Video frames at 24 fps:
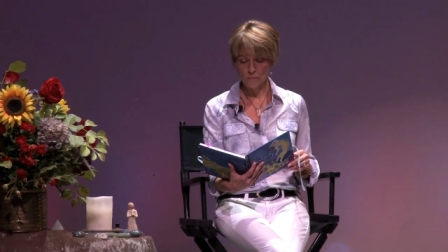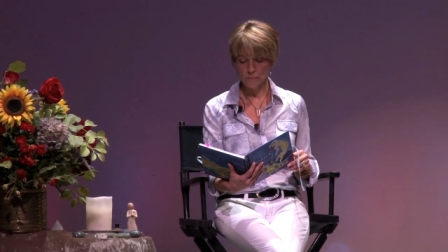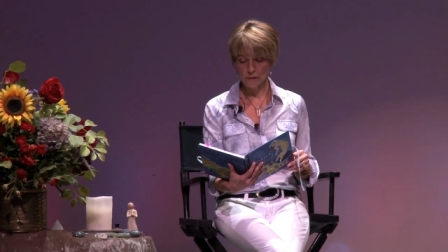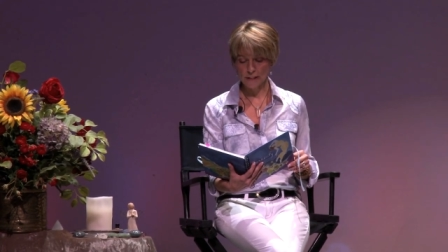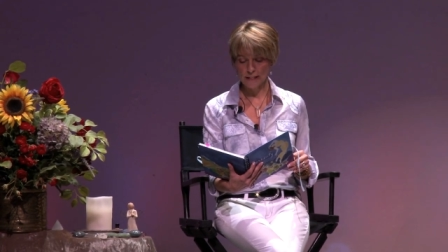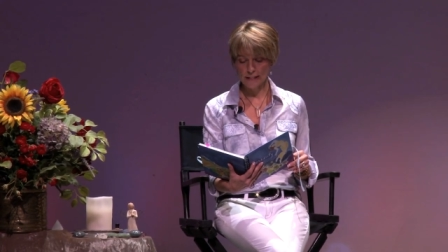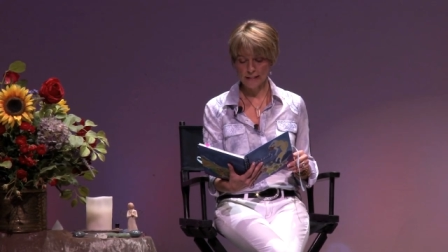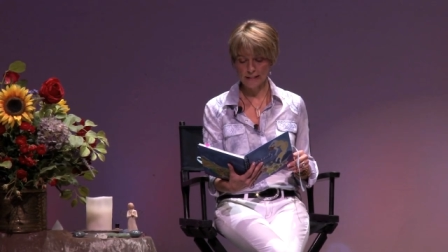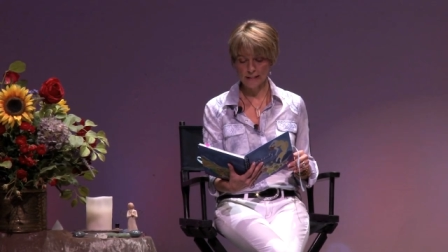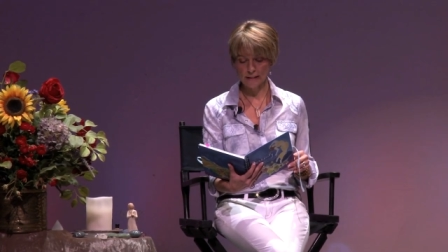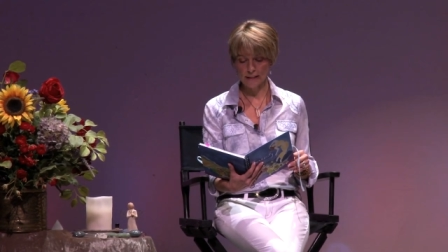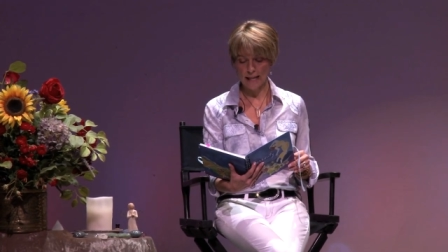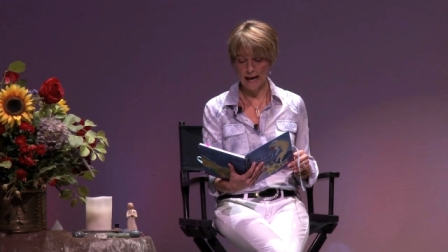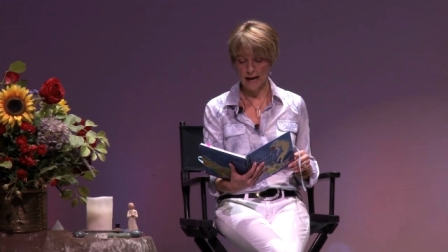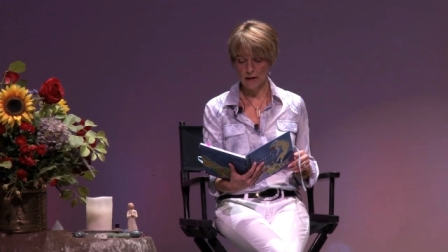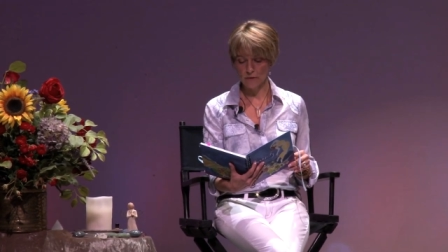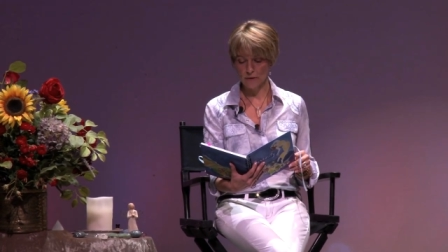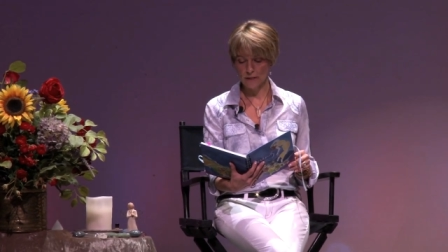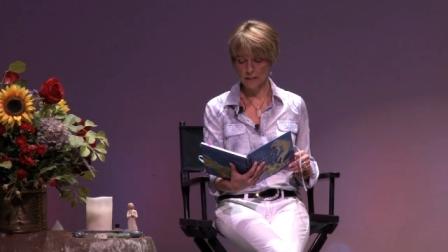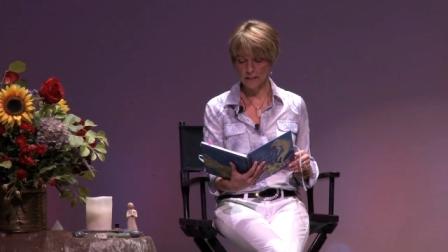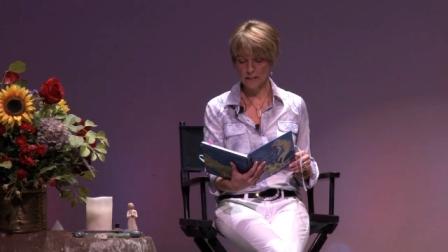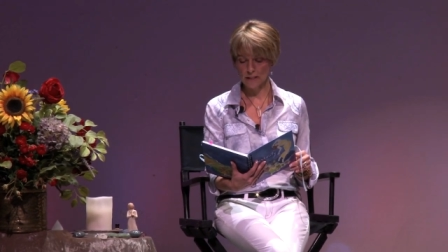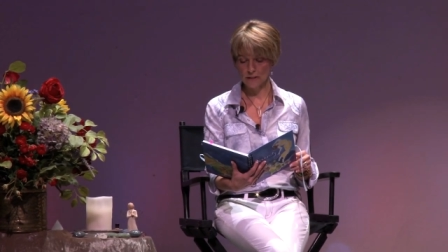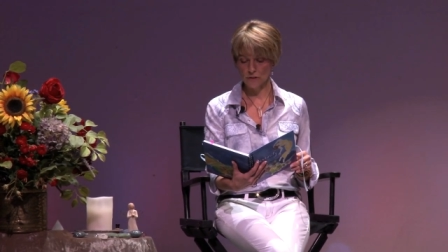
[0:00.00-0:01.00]
Please
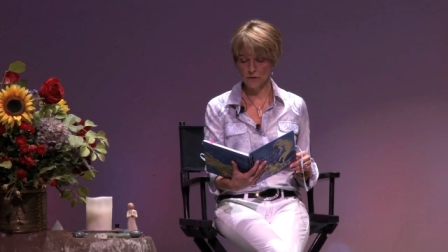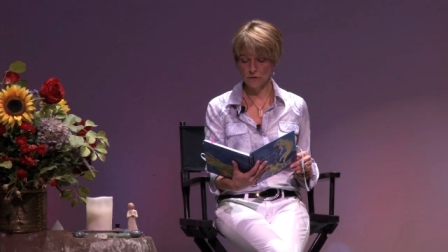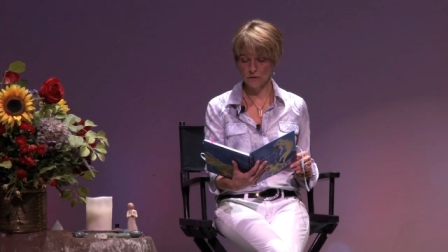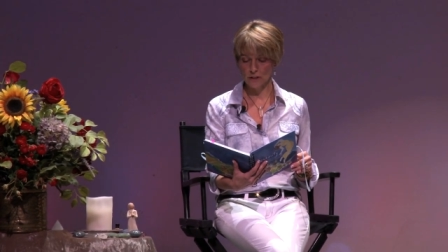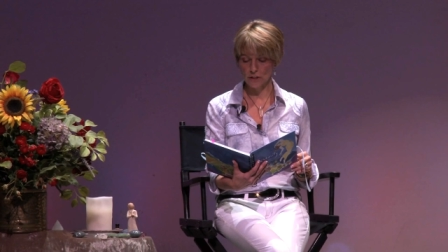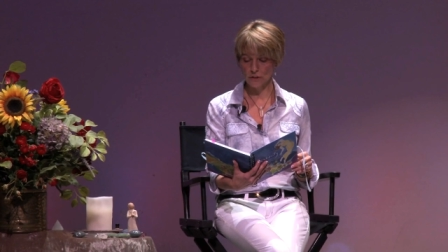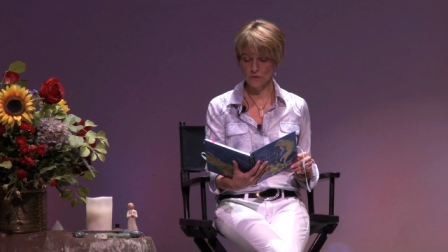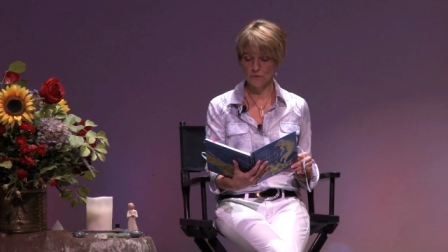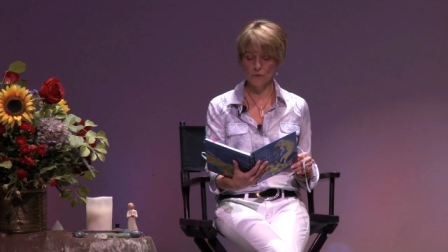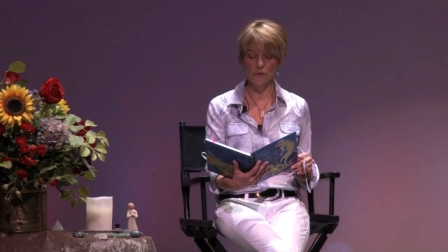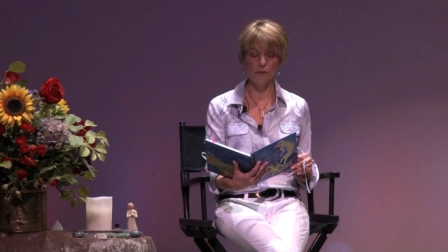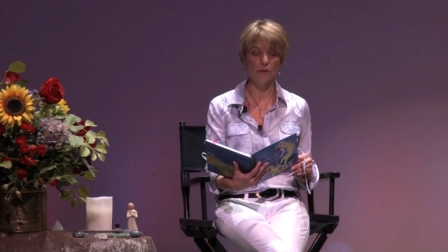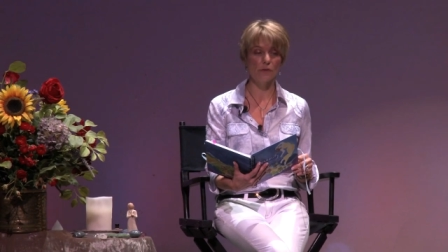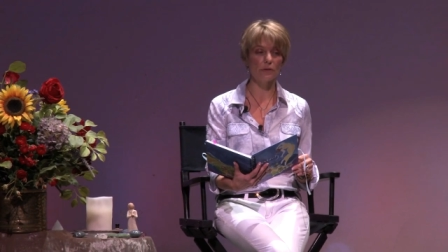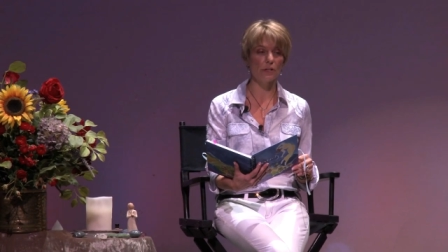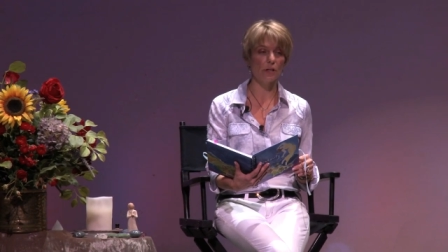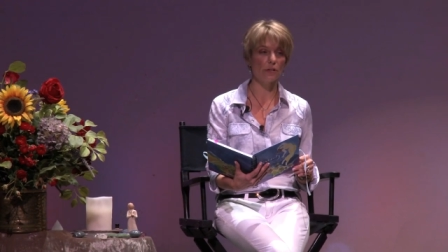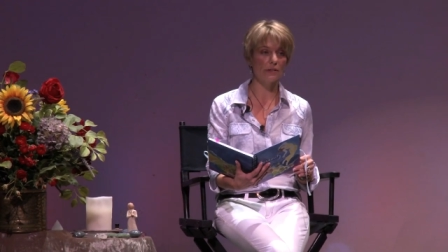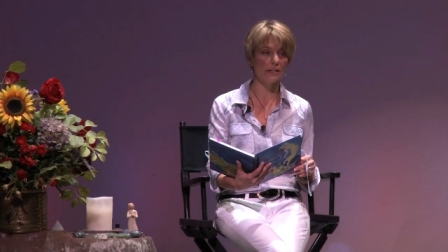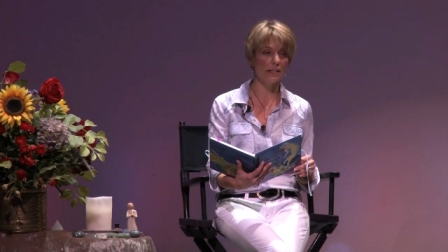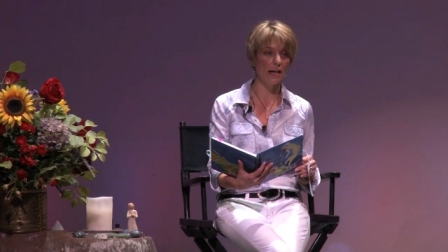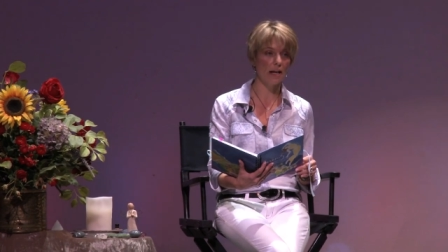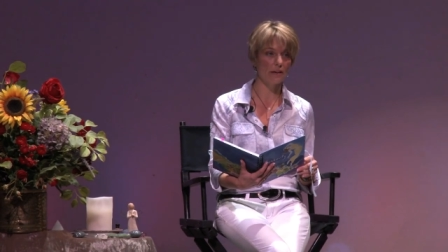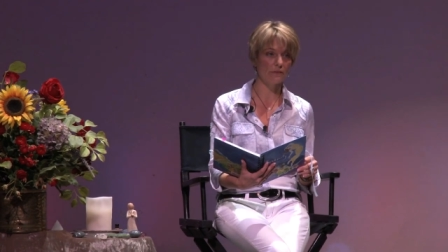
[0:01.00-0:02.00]
allow us to introduce
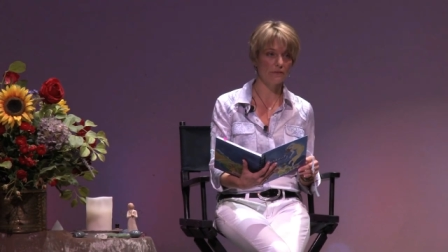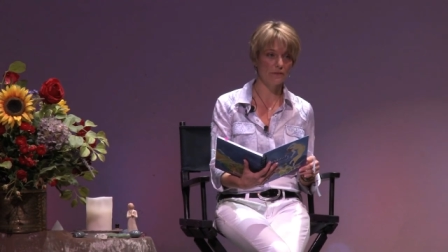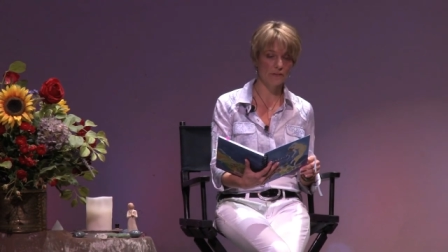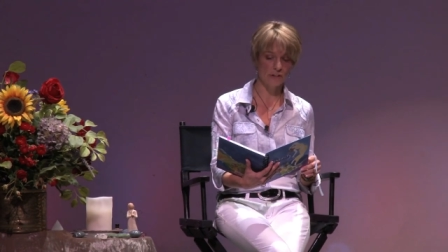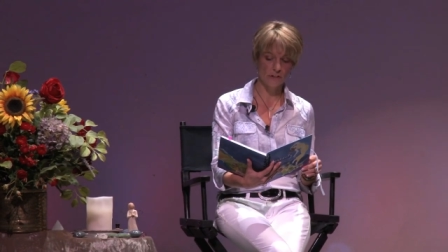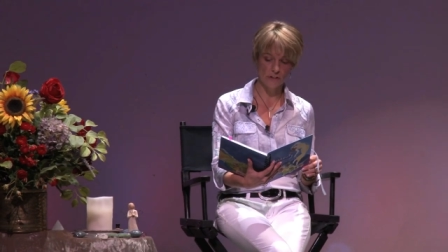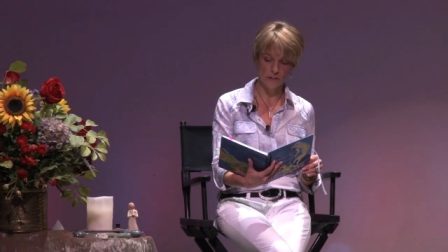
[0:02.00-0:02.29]
ourselves